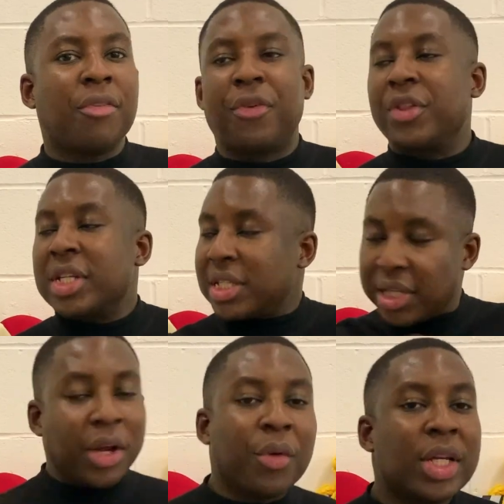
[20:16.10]
for the
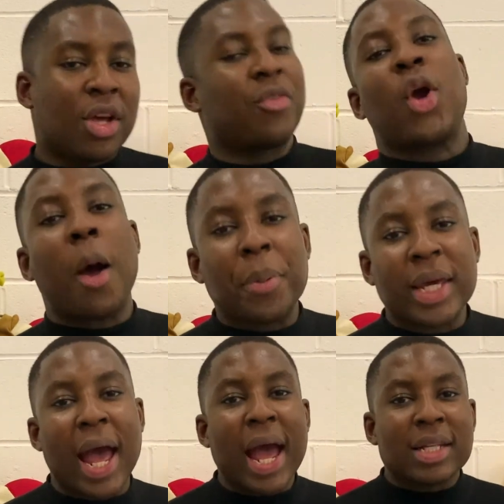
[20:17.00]
series of
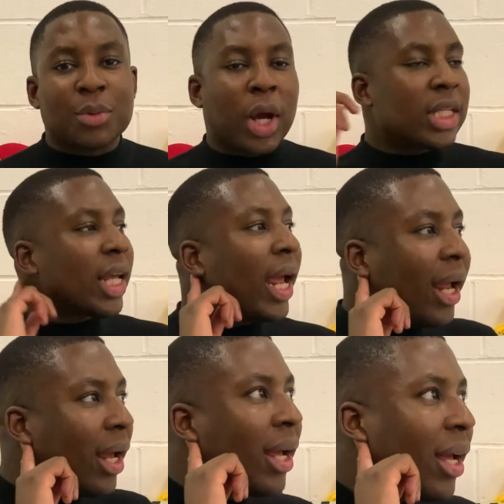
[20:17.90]
Copycats? What is it?
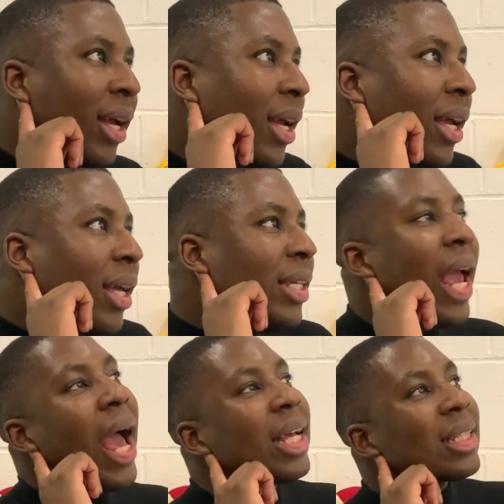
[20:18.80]

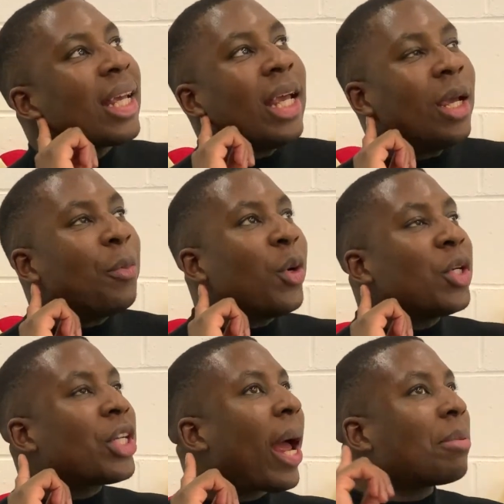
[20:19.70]
Yes,
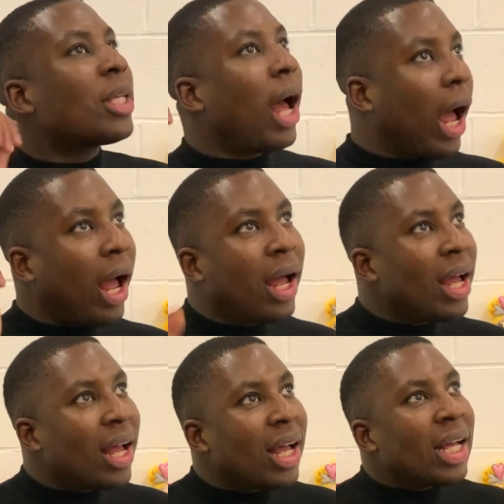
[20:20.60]
Hebrews chapter
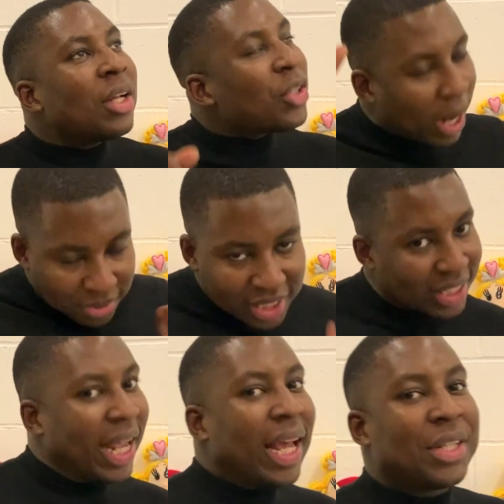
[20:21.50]

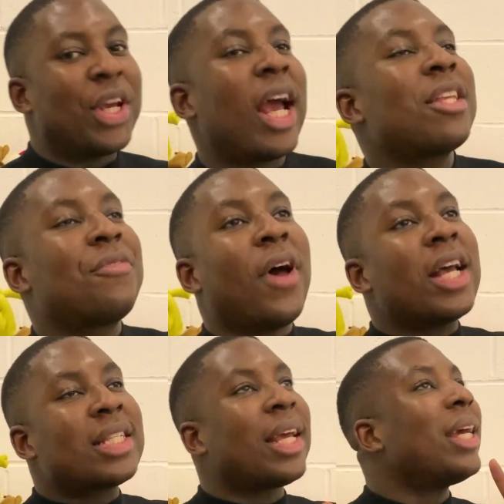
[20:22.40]
6, yes,
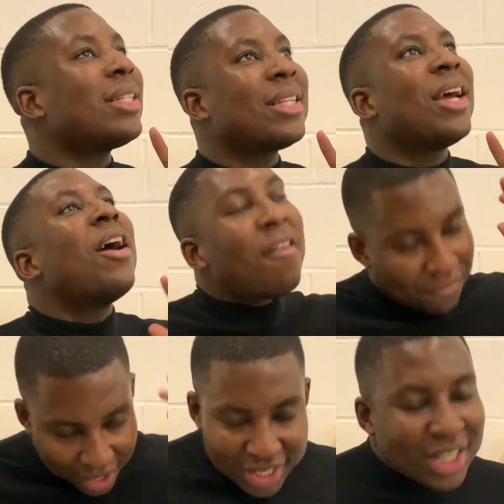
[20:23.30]
verses
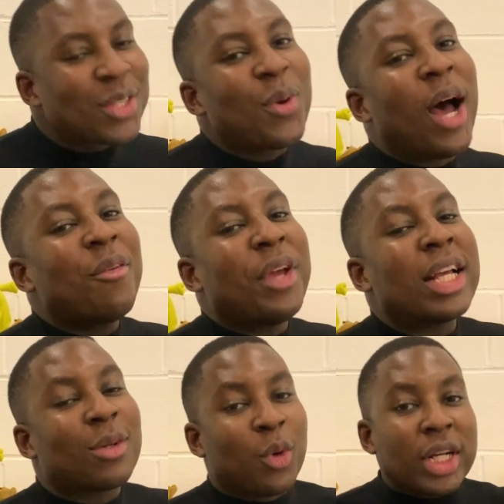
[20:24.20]
12,
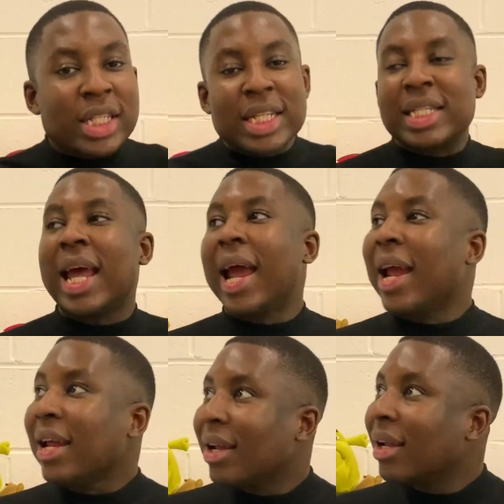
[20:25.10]
yes. And what does it say?